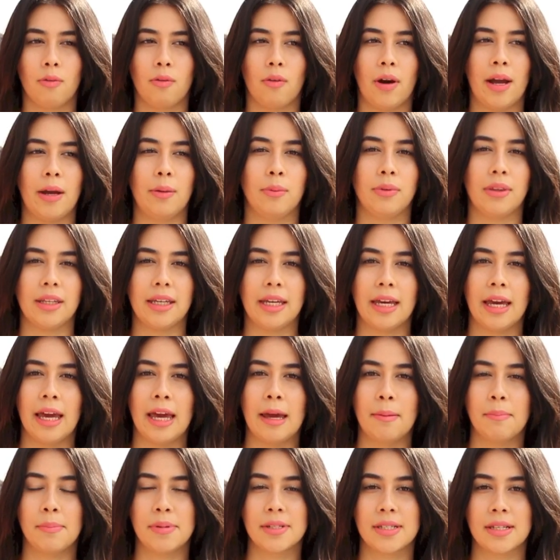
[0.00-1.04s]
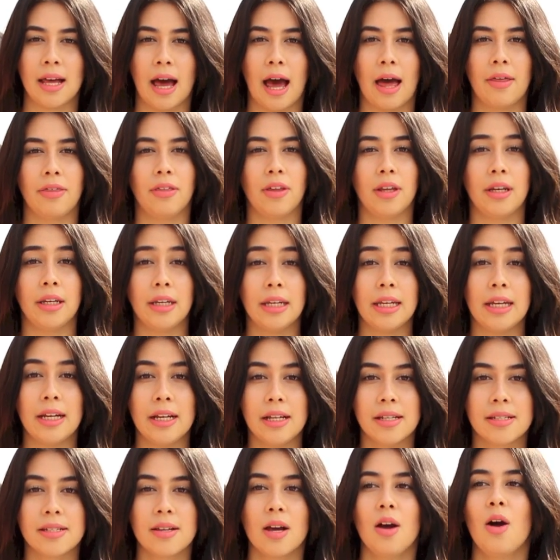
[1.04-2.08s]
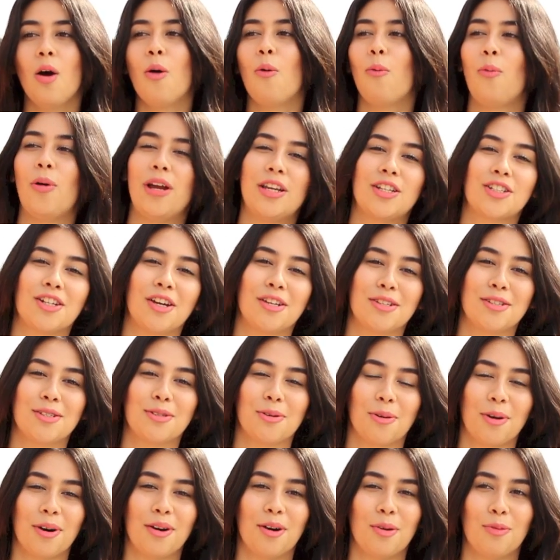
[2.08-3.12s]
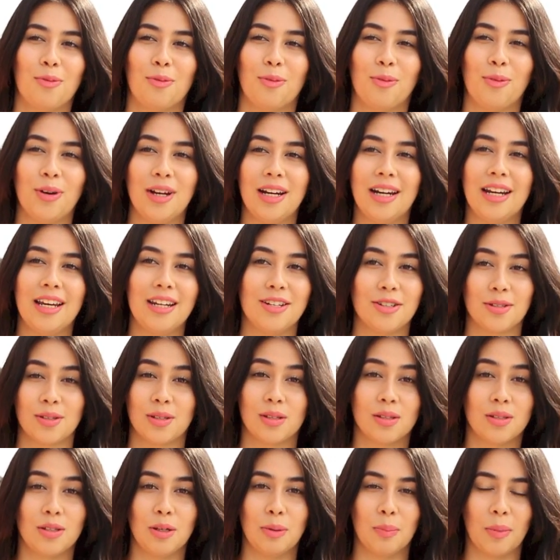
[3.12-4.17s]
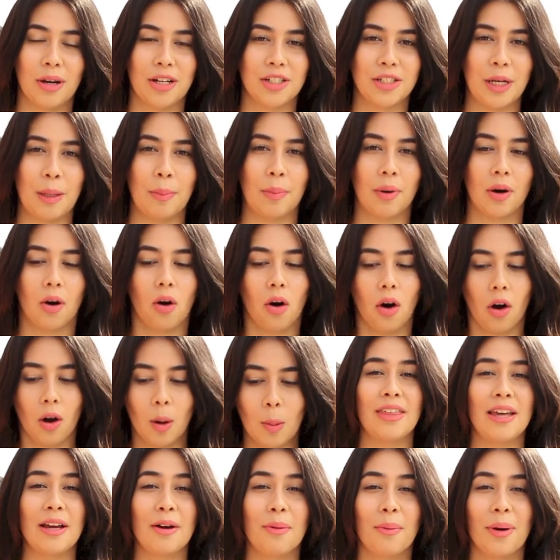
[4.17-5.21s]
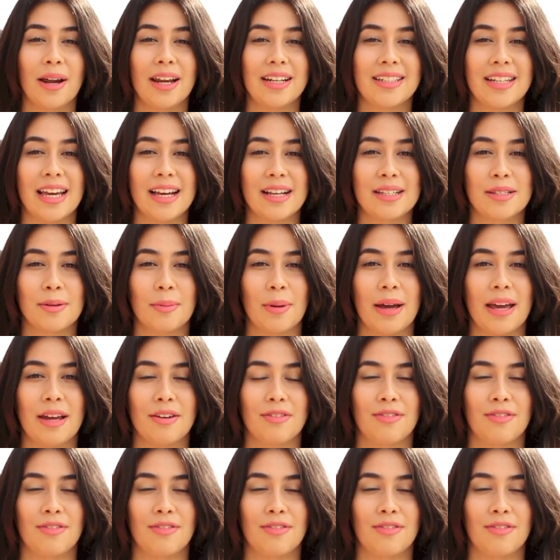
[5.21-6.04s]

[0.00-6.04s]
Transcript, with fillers: around the hips and the knees, which sort of really doesn't suit my shape at all. I think what it takes away